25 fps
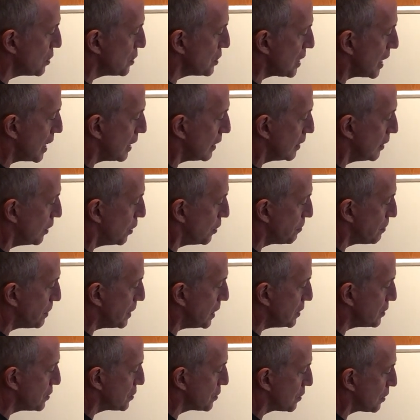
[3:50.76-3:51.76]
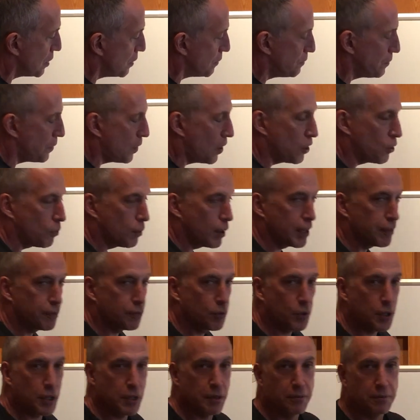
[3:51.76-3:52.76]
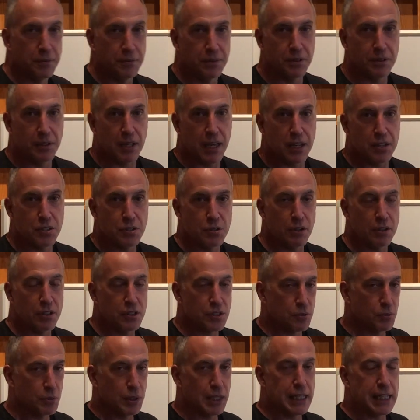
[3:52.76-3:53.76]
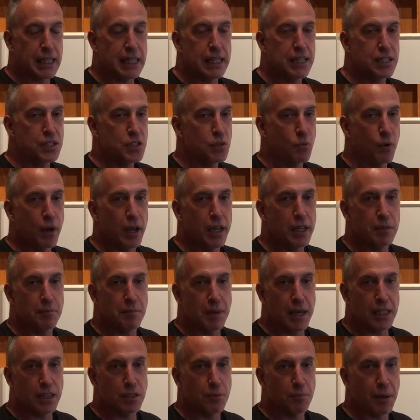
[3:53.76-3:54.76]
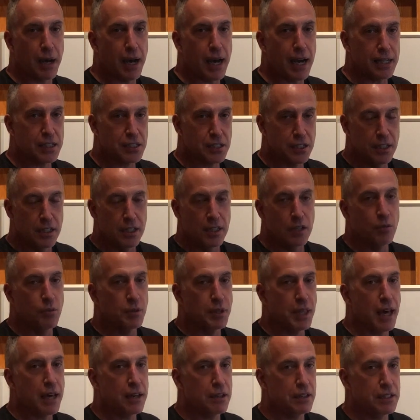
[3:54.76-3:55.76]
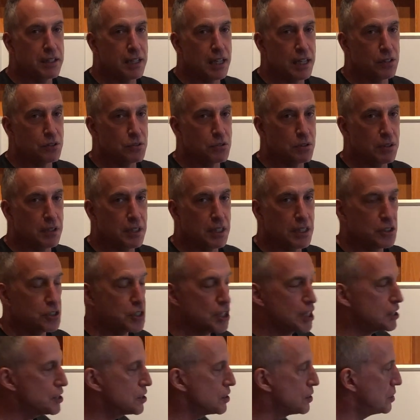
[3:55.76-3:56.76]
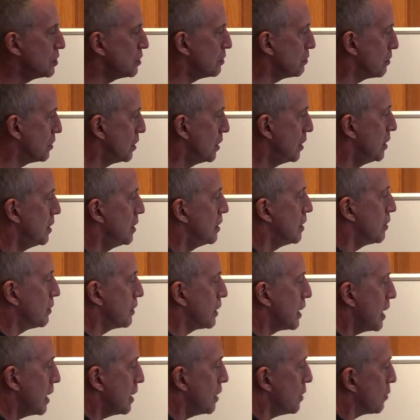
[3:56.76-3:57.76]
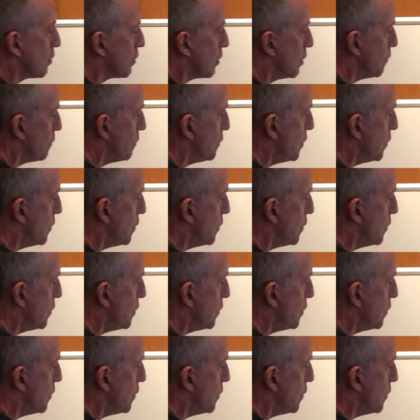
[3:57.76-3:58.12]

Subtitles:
is that little piece is going to fall away for you. Okay, so it's a really easy way to make the box without endangering the adjacent tooth. Okay, you're going to